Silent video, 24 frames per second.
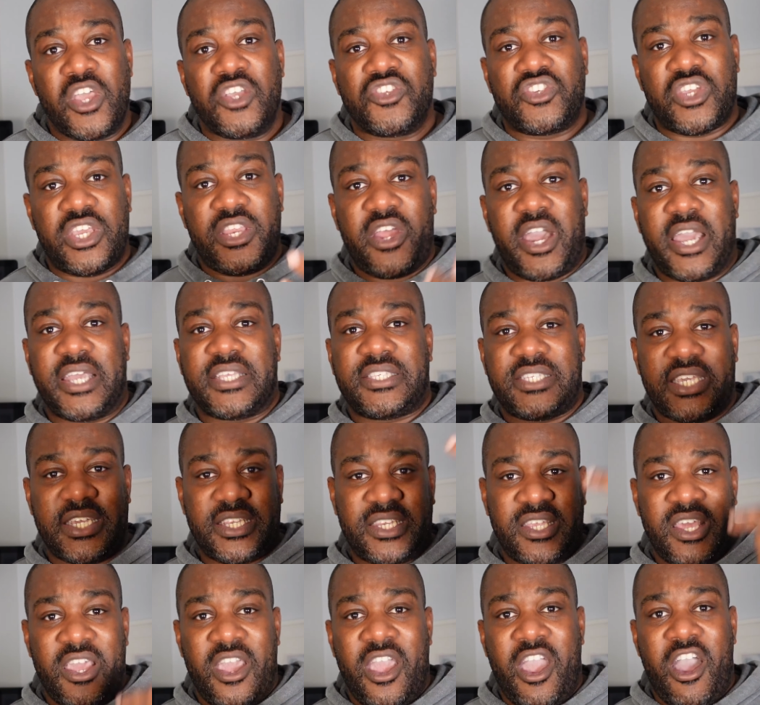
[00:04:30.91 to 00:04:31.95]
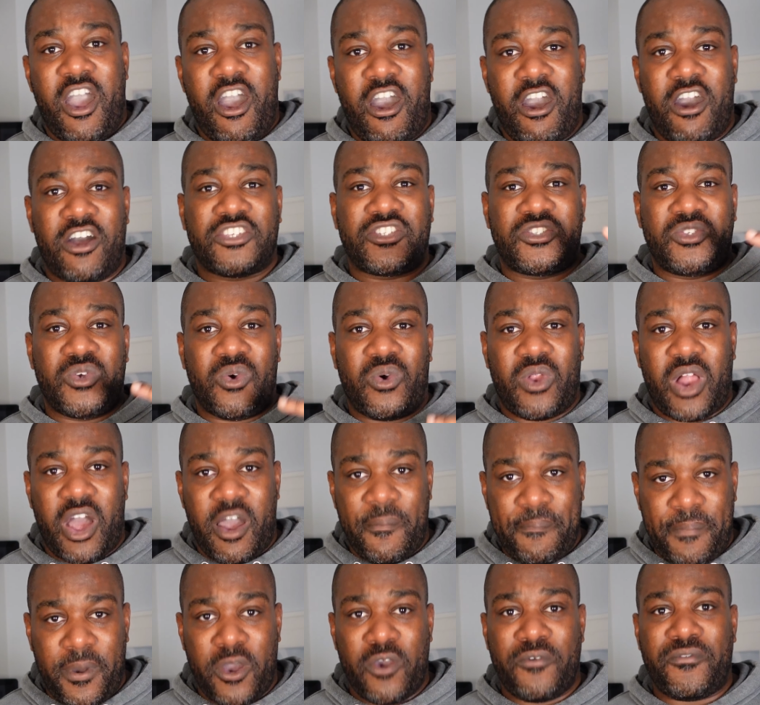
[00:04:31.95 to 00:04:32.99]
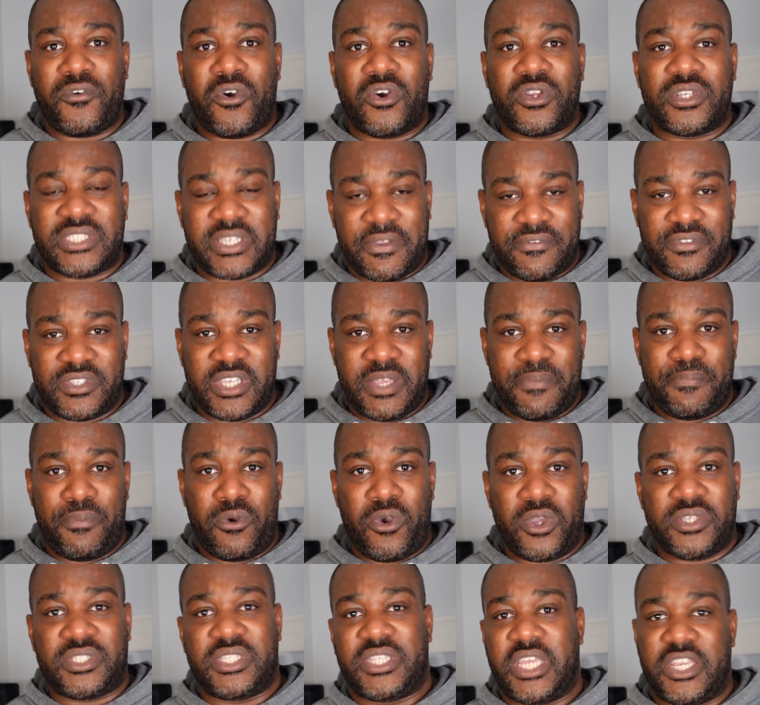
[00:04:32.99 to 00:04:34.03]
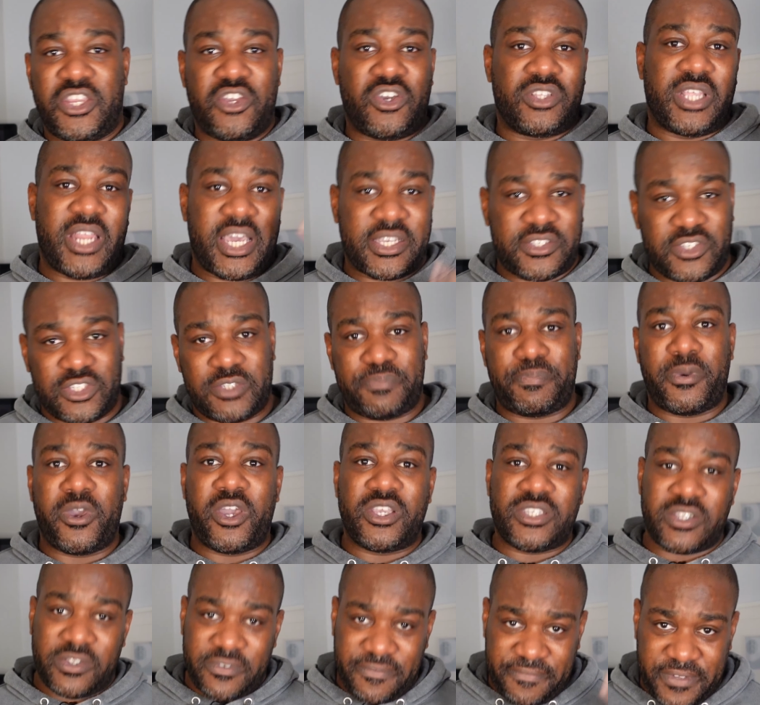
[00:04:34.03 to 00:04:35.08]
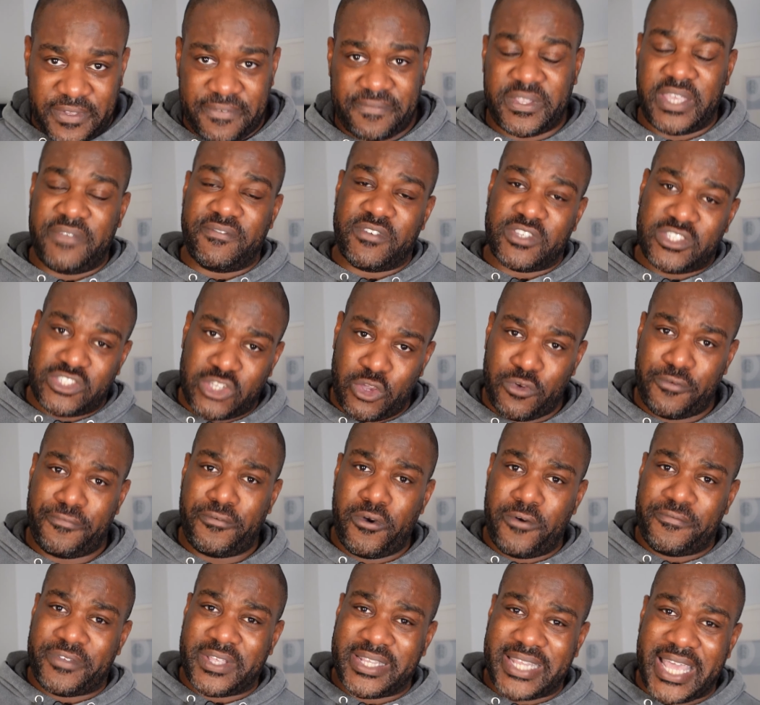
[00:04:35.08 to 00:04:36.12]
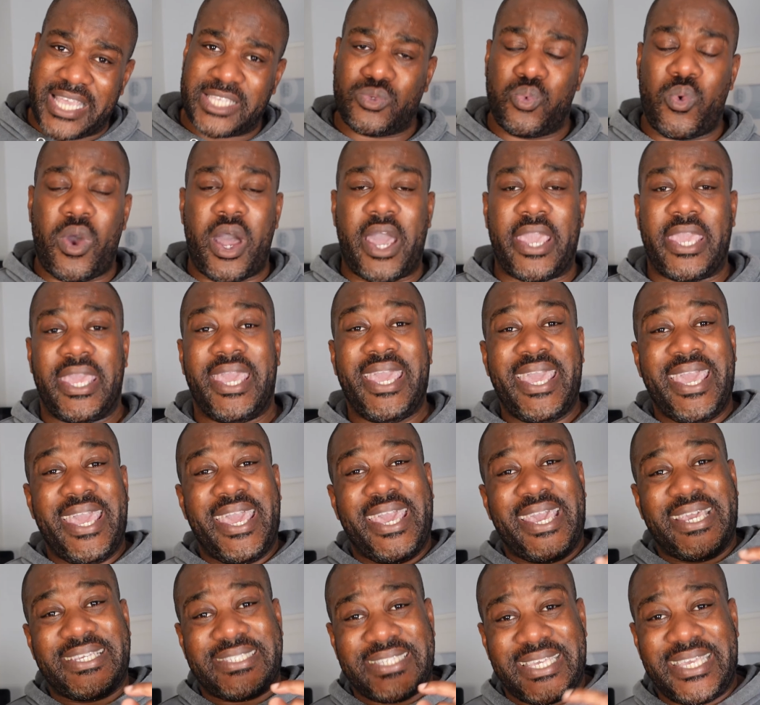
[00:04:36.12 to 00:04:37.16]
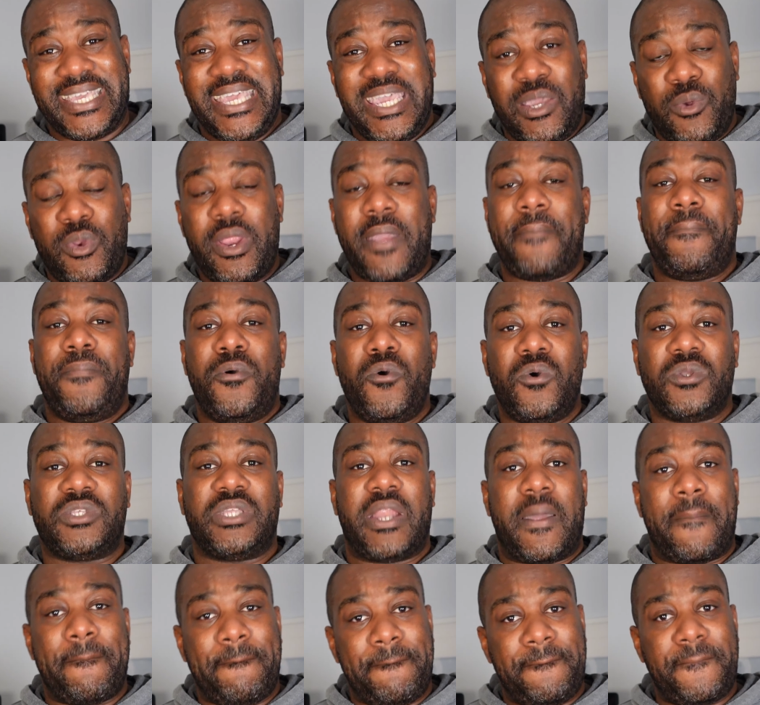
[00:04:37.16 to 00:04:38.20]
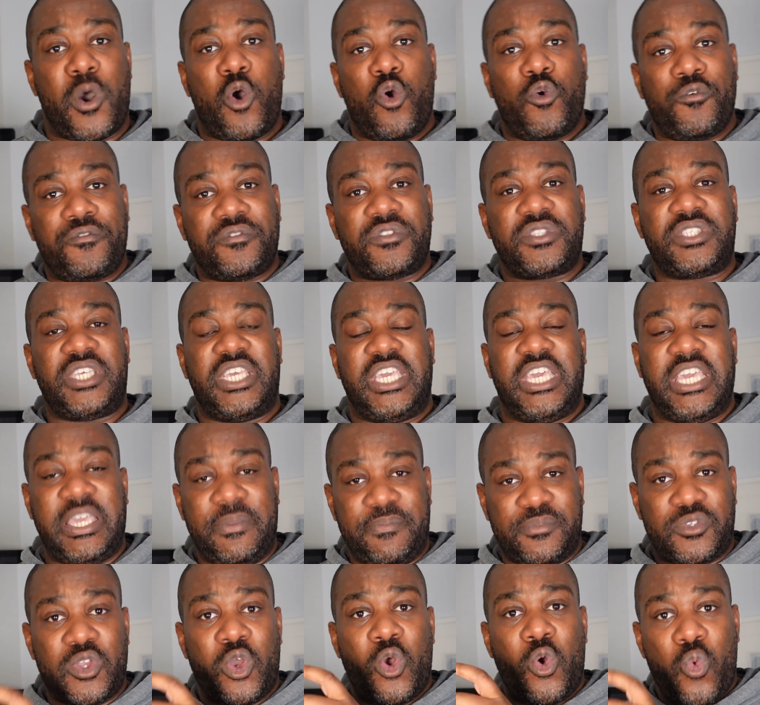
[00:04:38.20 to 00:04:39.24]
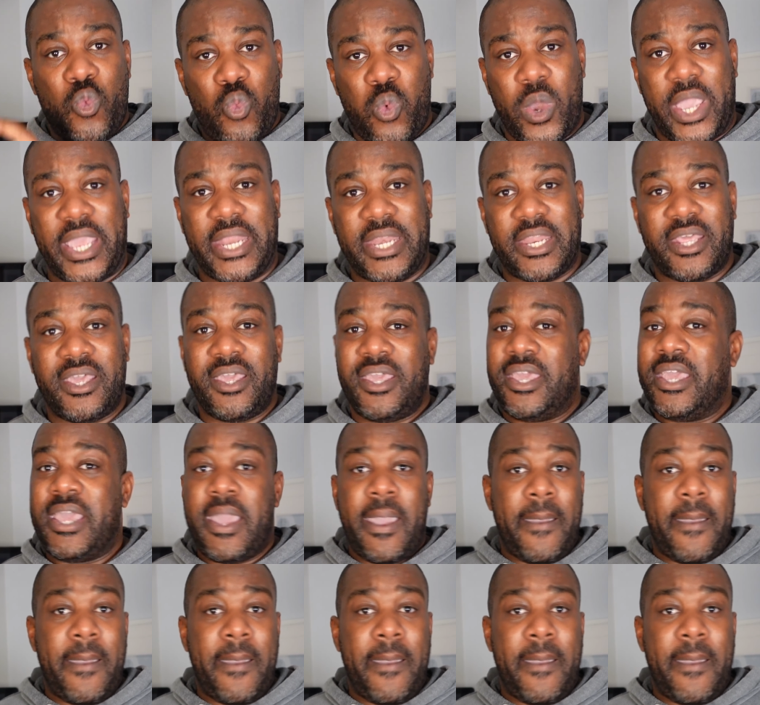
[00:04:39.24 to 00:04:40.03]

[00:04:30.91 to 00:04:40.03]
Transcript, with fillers: So United, Arsenal are both on seventeen points, and then you've got the likes of Spurs on fifteen and so forth. So that's why it's equally important that both teams win.